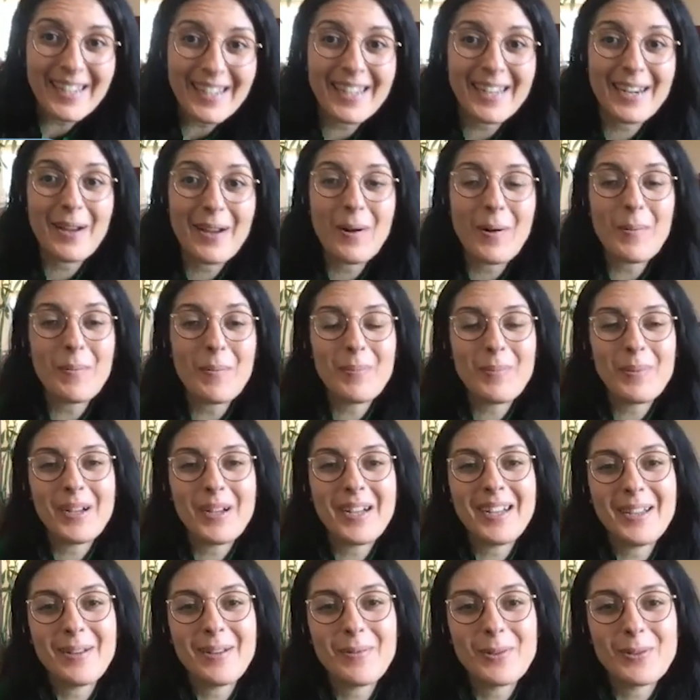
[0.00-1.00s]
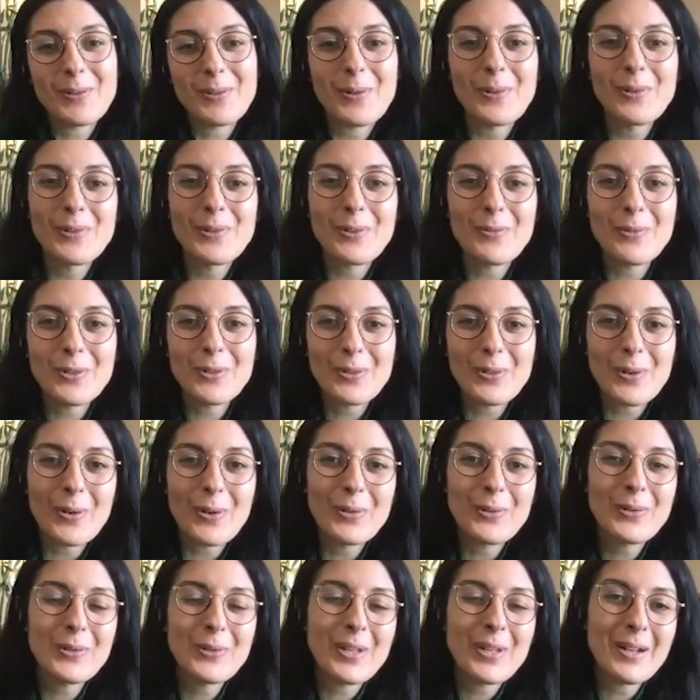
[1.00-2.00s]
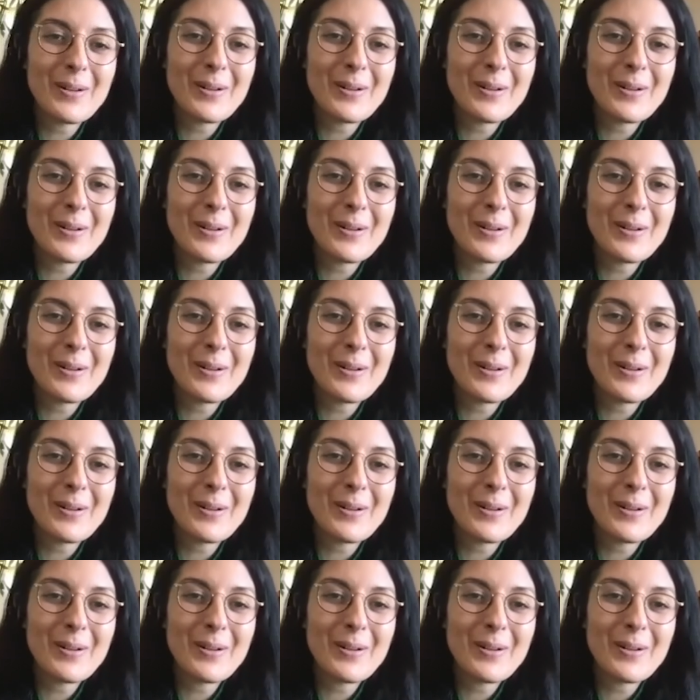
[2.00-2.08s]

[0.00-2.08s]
and I hope it was also for those